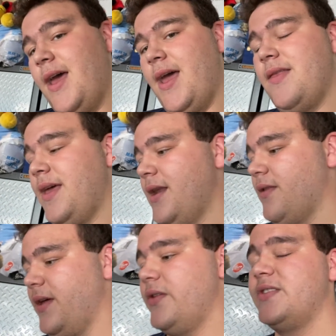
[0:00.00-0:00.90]
and then on
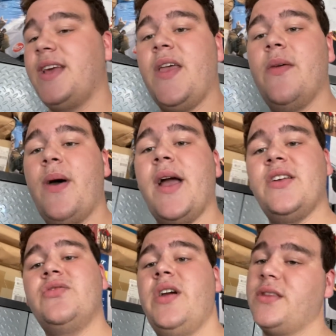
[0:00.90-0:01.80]
the other side, the back
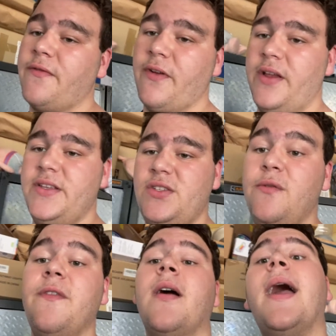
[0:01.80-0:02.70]
is great, the front is too
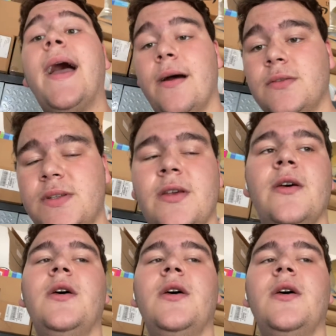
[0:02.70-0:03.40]
far out.